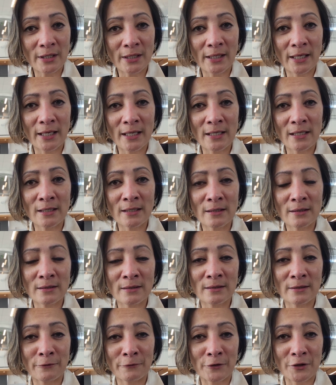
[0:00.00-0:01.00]
delay
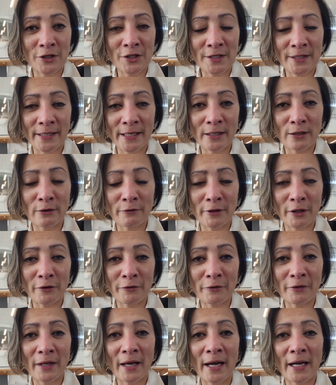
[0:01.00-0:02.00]
the first leg of
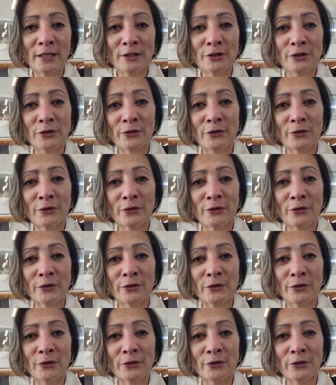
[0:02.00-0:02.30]
our flight.